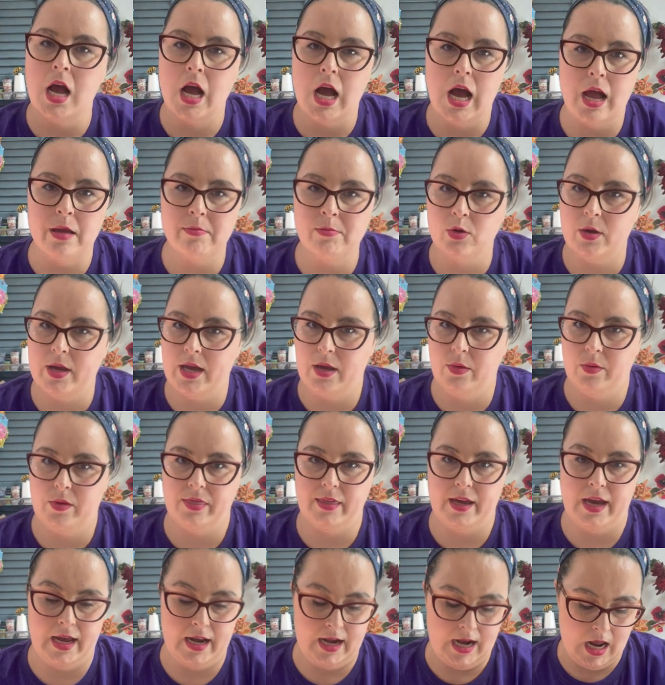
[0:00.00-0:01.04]
I'm okay with
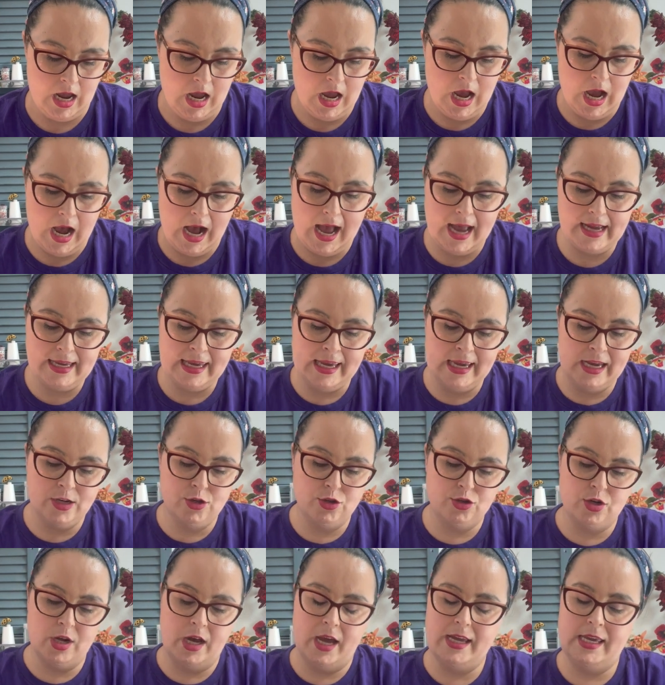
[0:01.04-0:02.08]
that. I
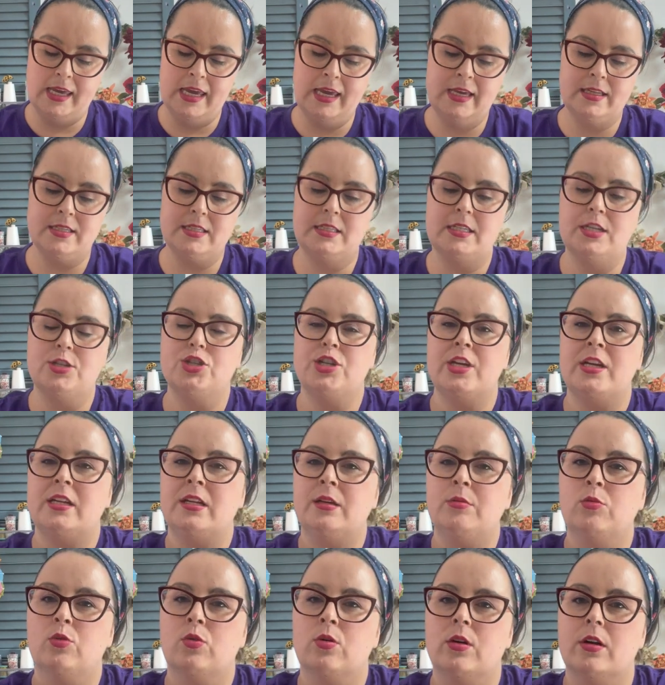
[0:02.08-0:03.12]
can't, I can't stitch any
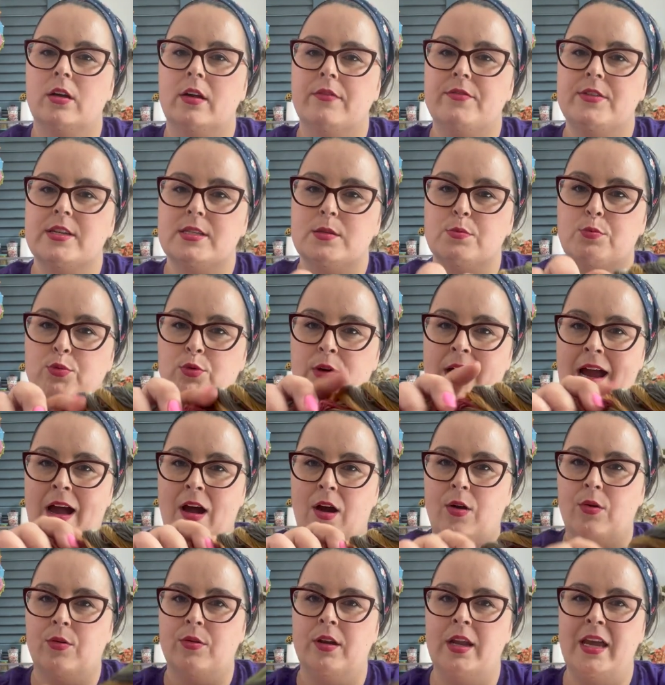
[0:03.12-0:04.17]
more of this
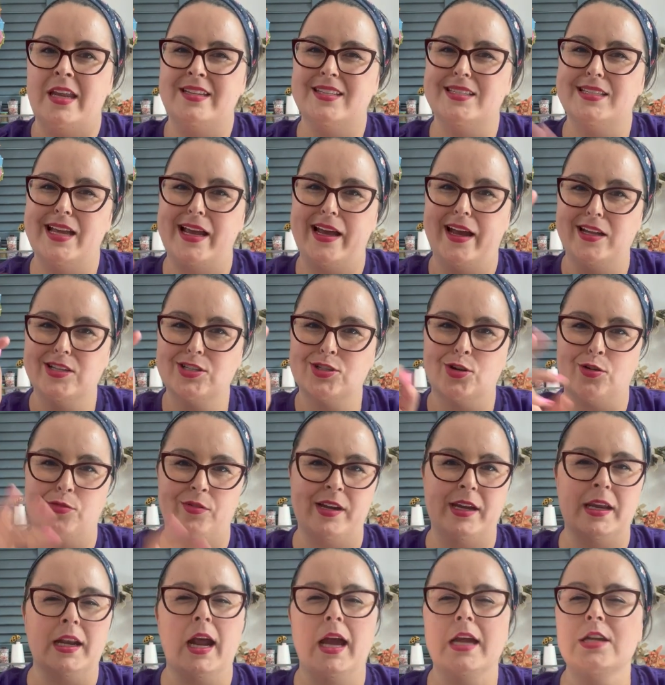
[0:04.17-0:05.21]
brown and say it's
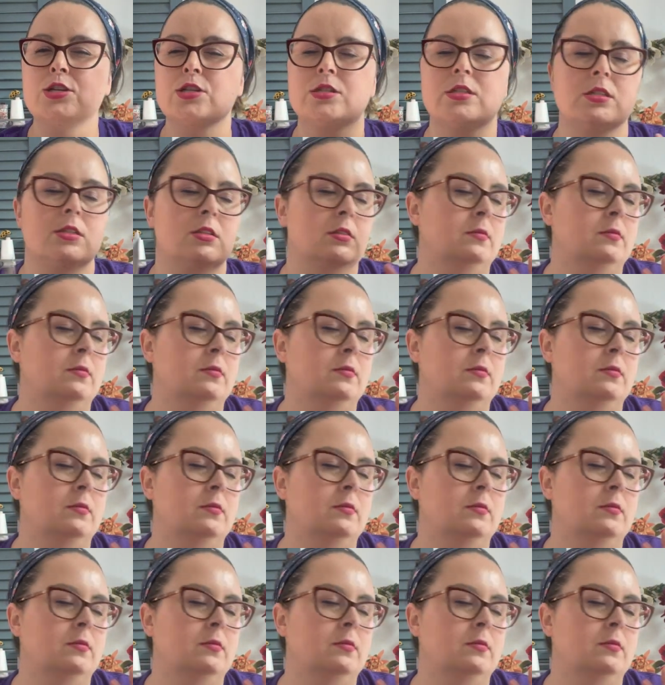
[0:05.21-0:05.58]
green. I just,